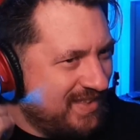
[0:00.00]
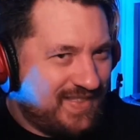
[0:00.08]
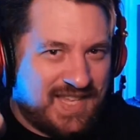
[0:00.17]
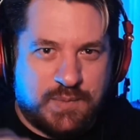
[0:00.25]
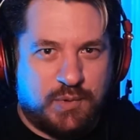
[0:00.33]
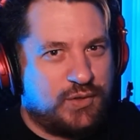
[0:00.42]

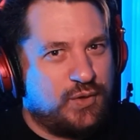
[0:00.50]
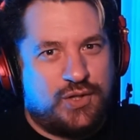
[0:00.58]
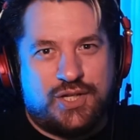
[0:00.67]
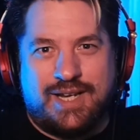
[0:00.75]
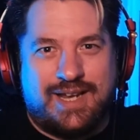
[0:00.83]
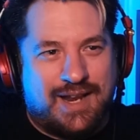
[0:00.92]
There's
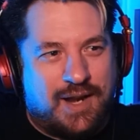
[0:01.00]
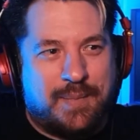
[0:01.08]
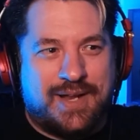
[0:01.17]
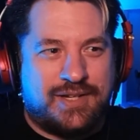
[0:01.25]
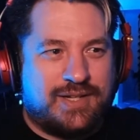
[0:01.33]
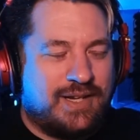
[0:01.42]
Petrucci again. I
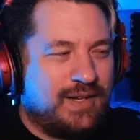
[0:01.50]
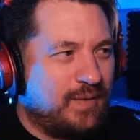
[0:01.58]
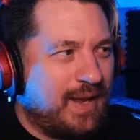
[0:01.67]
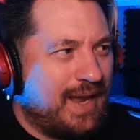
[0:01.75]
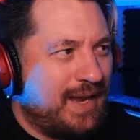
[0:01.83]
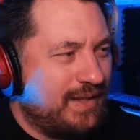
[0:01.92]
mentioned it
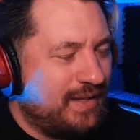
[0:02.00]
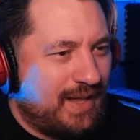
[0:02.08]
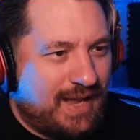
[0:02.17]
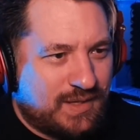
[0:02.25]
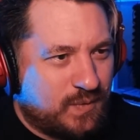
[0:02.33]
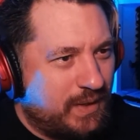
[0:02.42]
in the
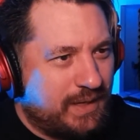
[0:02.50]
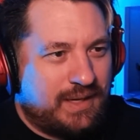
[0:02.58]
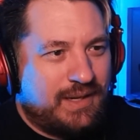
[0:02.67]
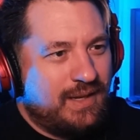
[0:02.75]
last one.